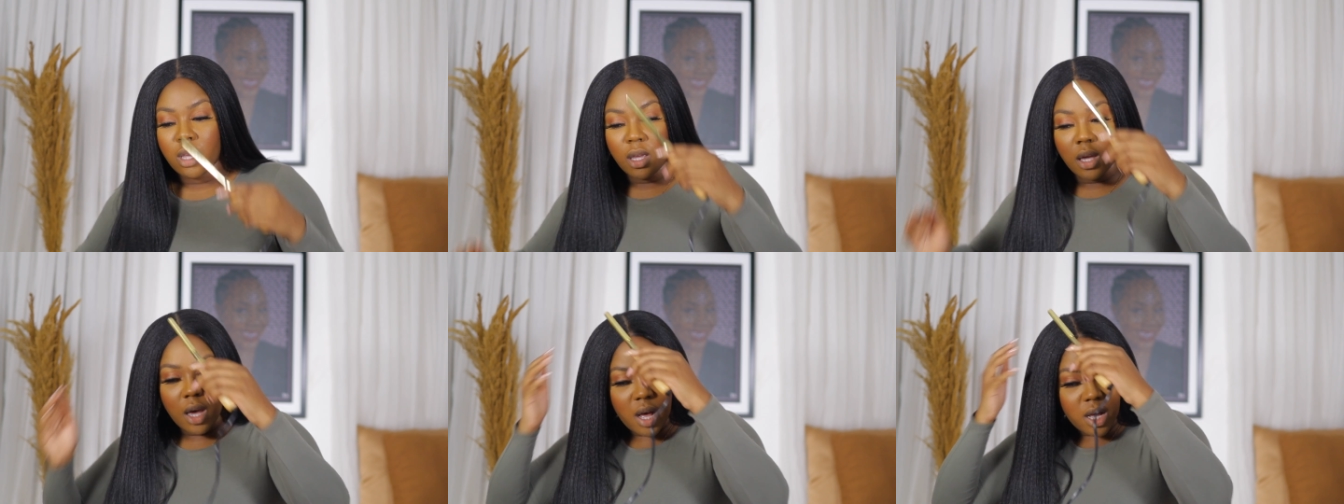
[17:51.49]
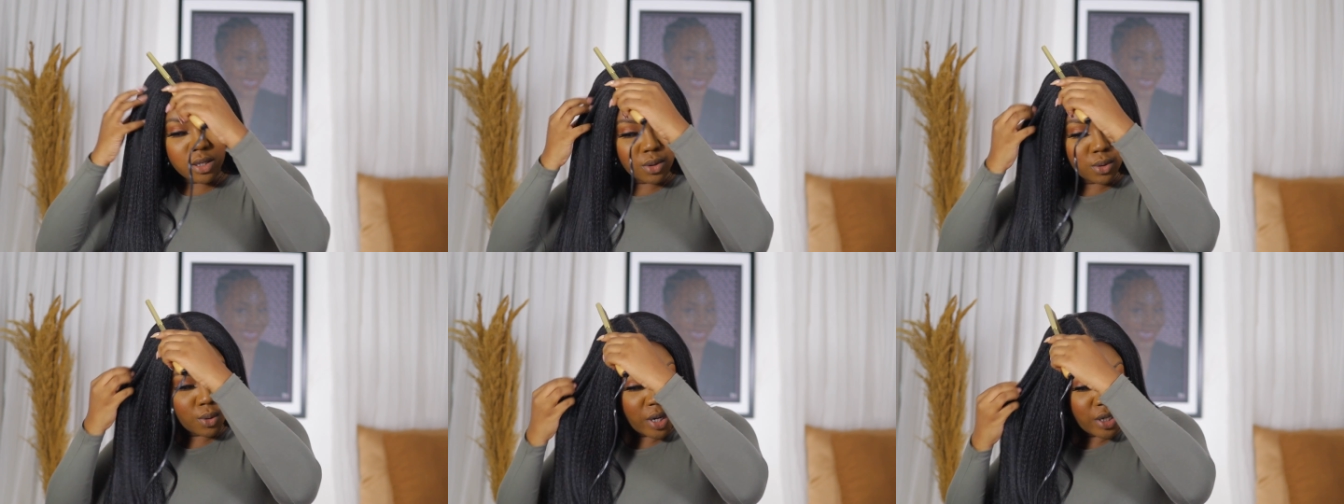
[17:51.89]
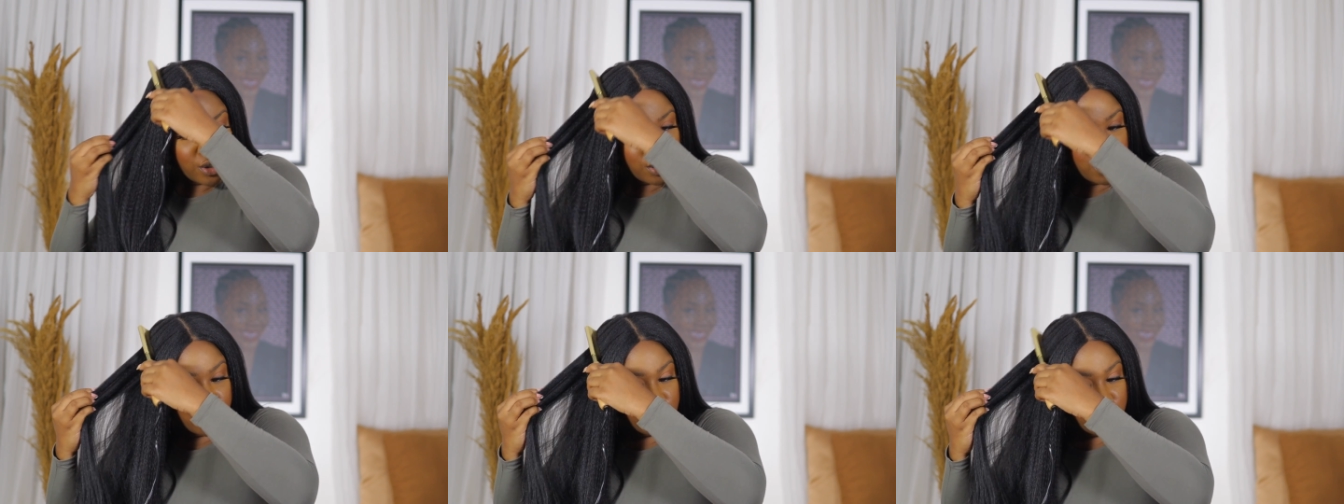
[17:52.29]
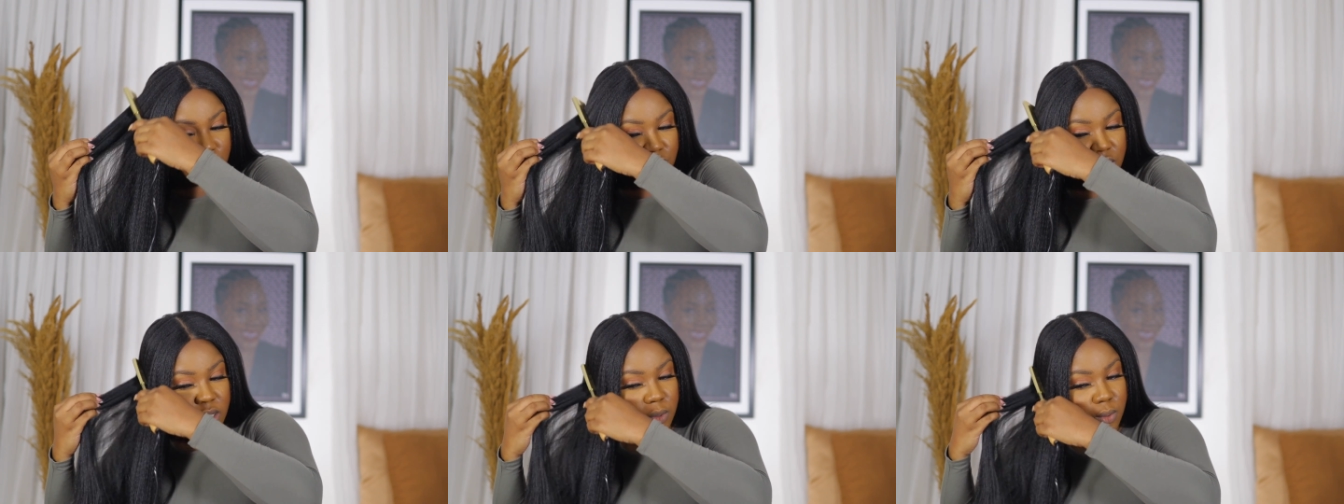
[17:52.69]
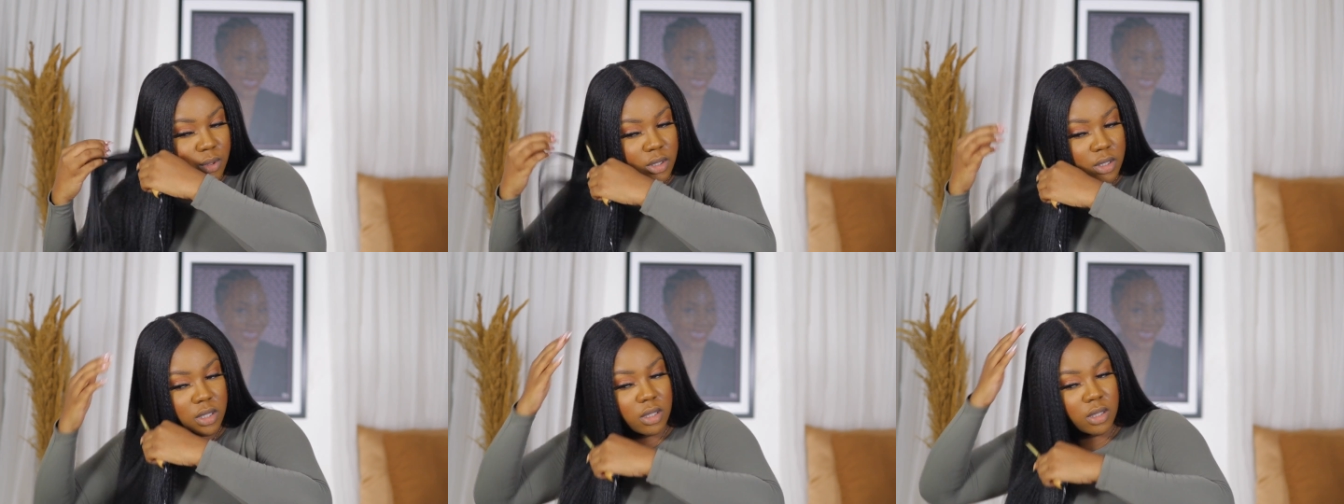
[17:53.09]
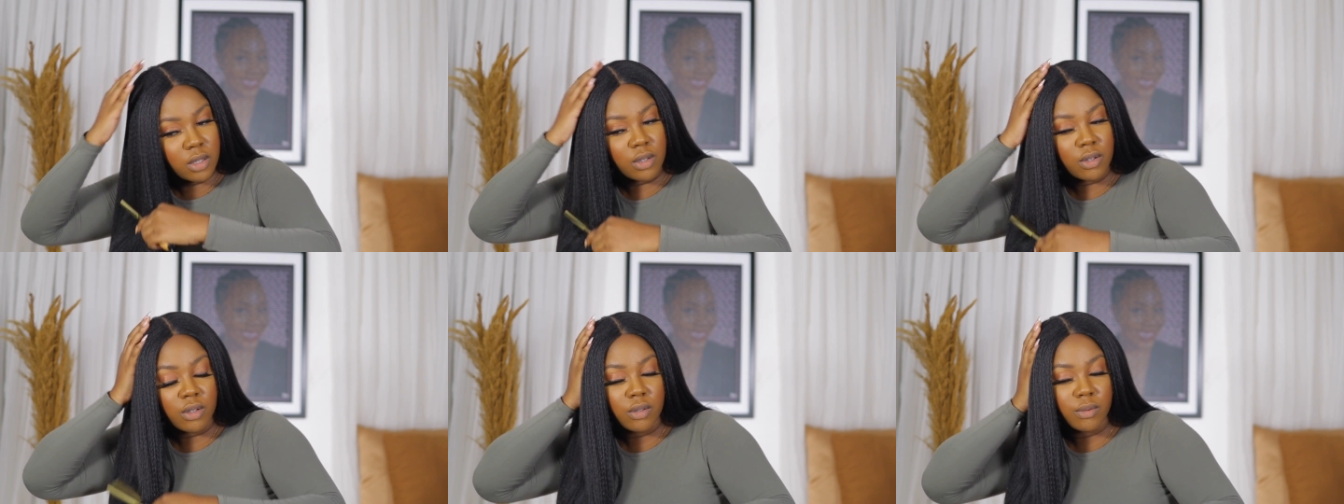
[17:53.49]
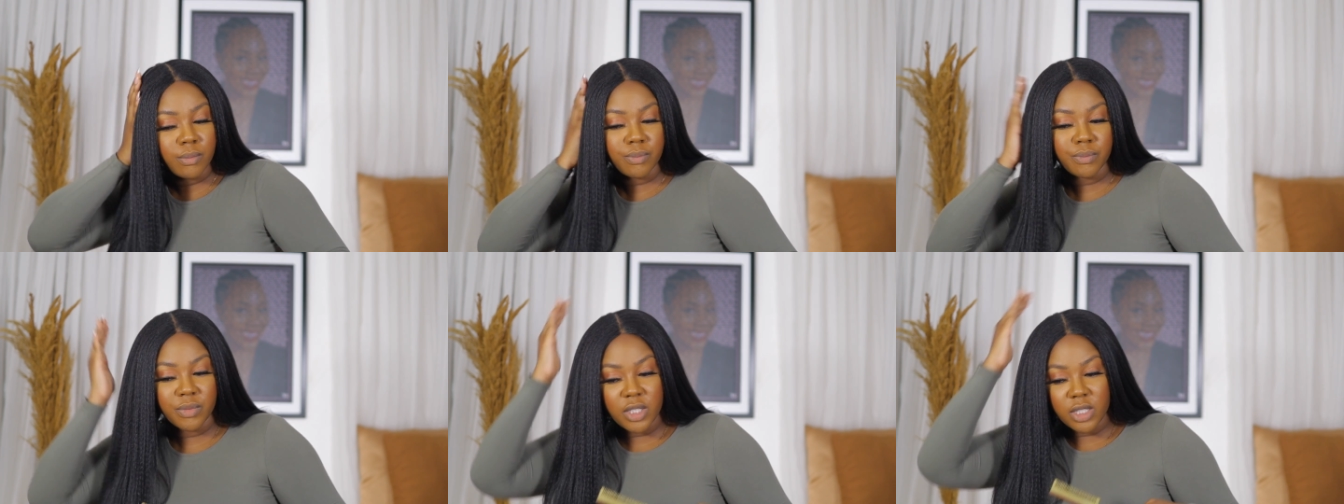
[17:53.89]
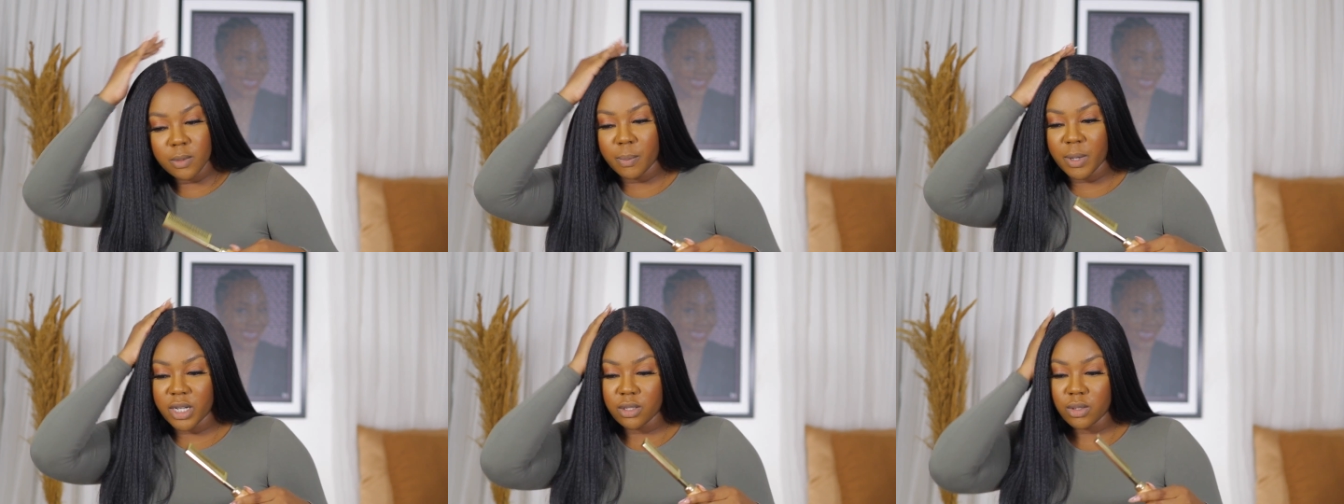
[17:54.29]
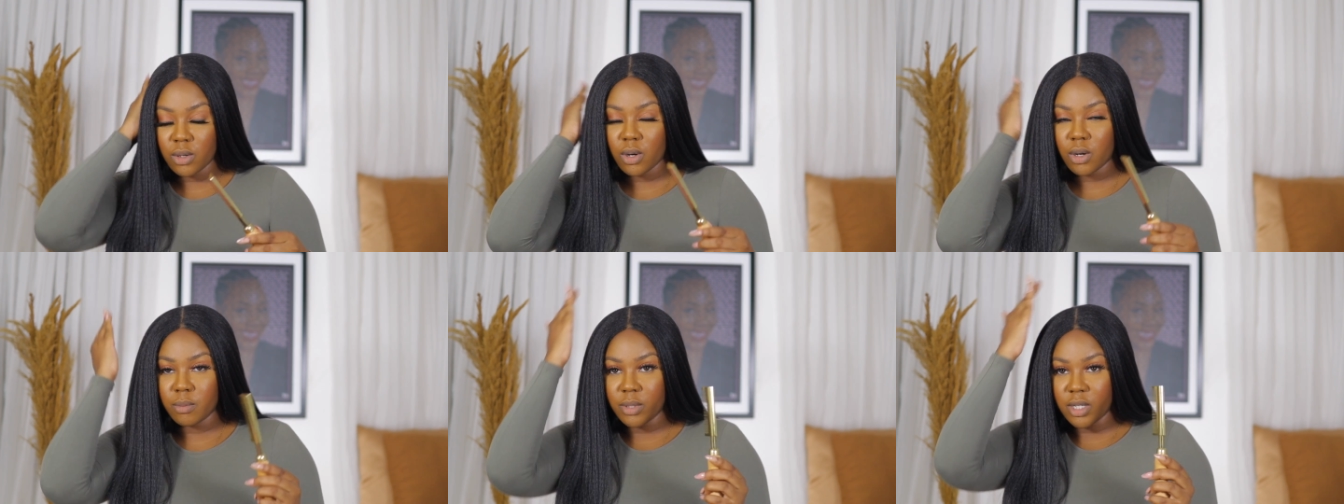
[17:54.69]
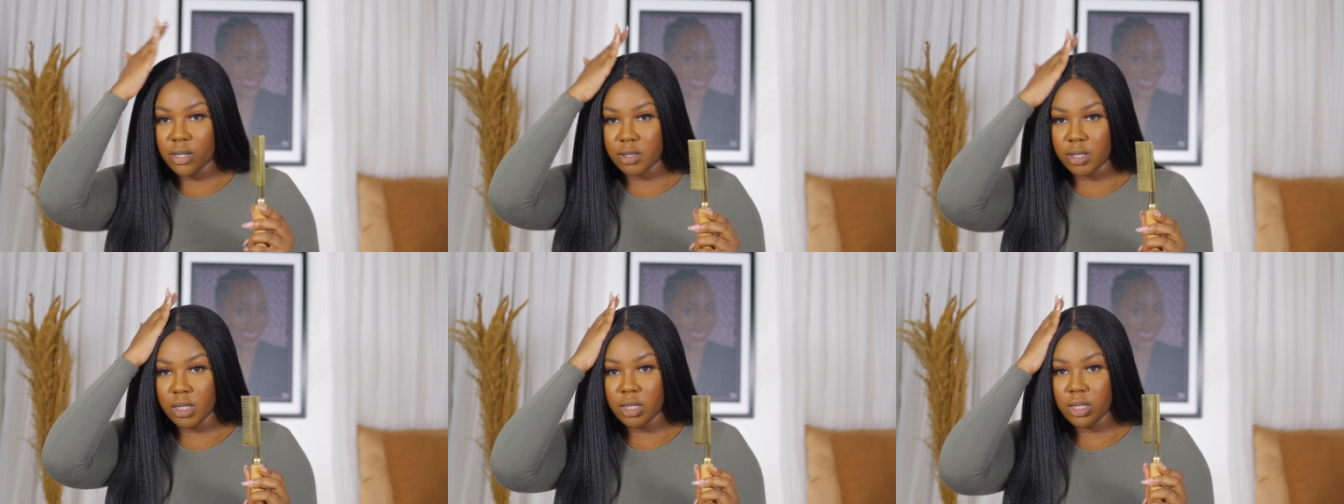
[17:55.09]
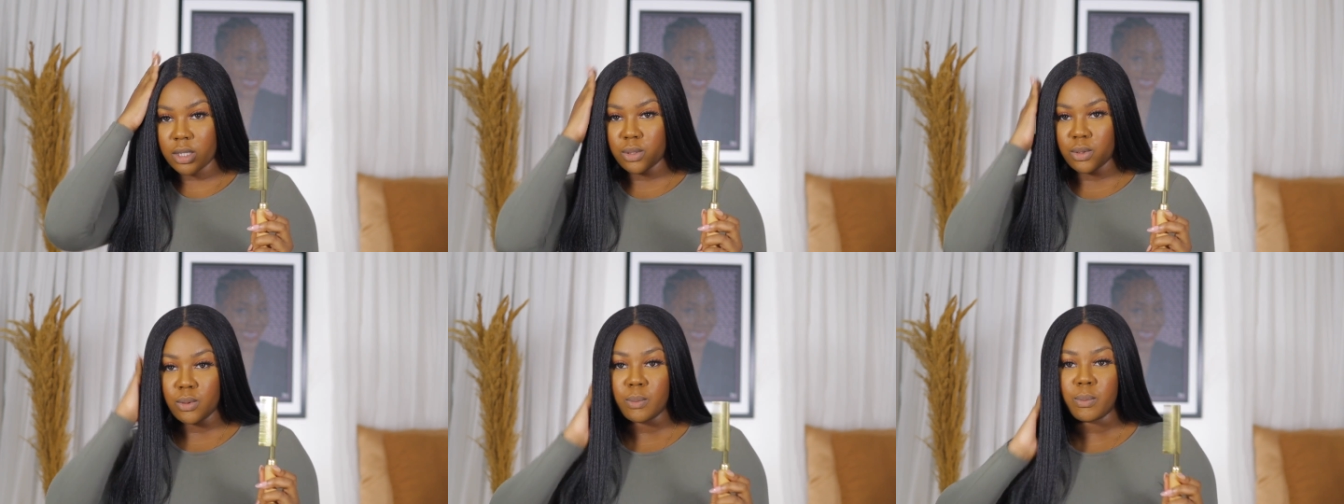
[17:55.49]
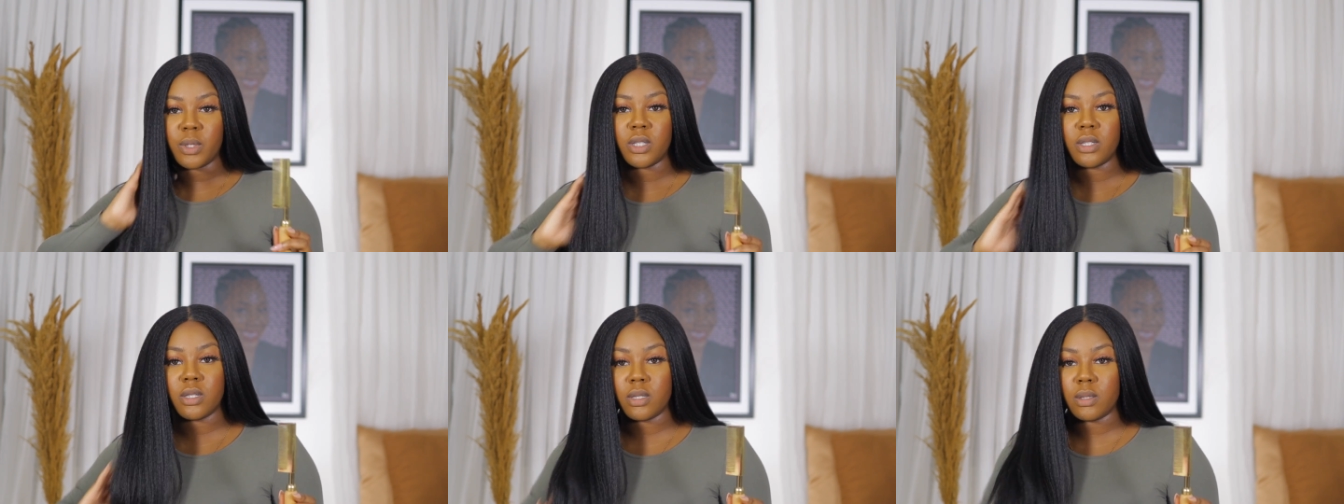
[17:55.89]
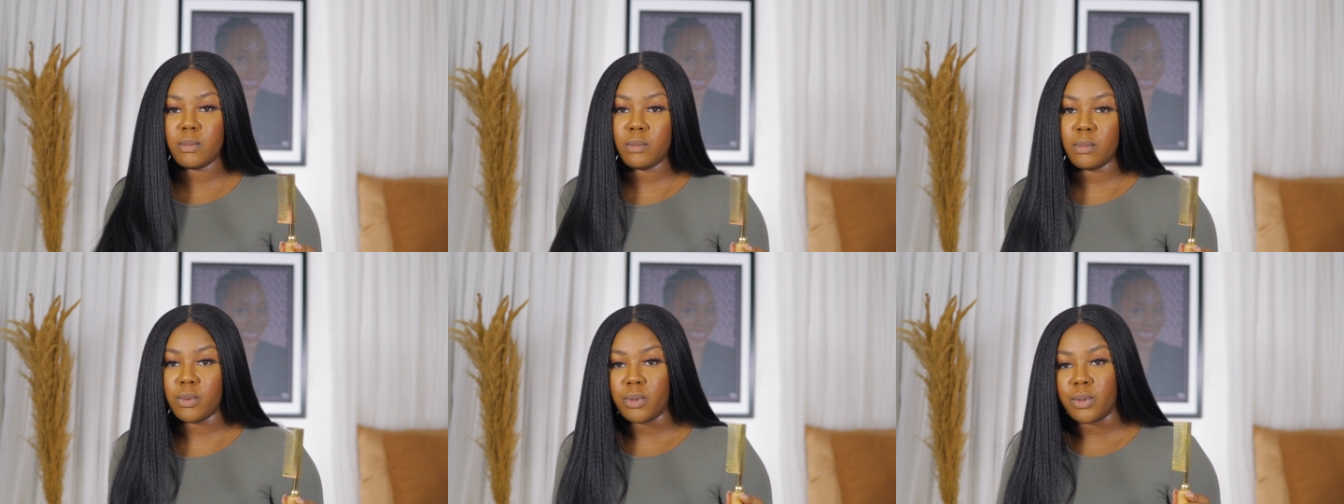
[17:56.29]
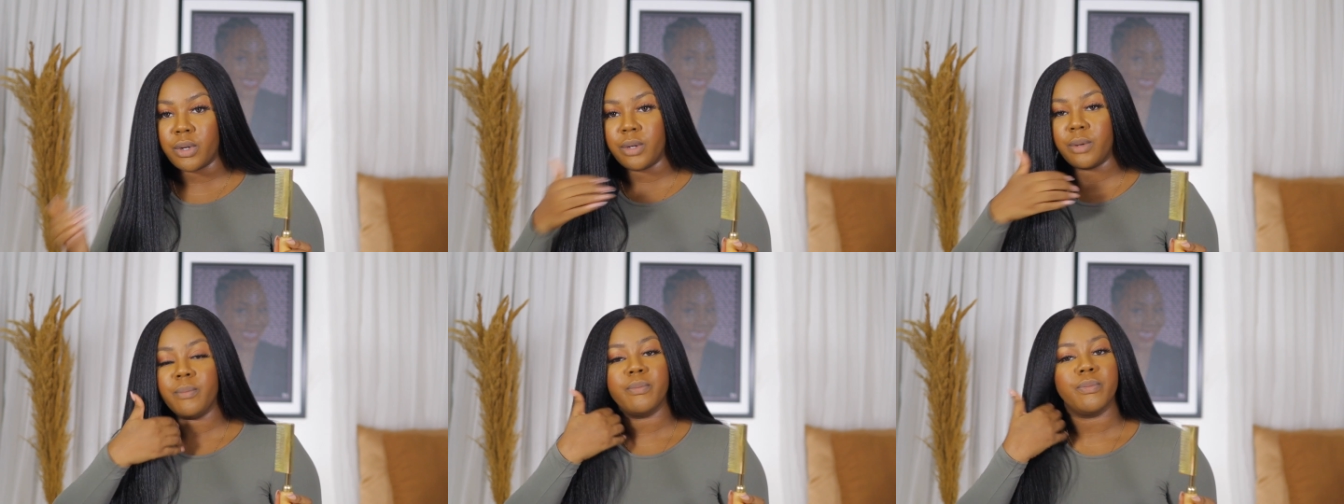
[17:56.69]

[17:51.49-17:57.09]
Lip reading: Yeah, so I just really want this part to come down a little bit more.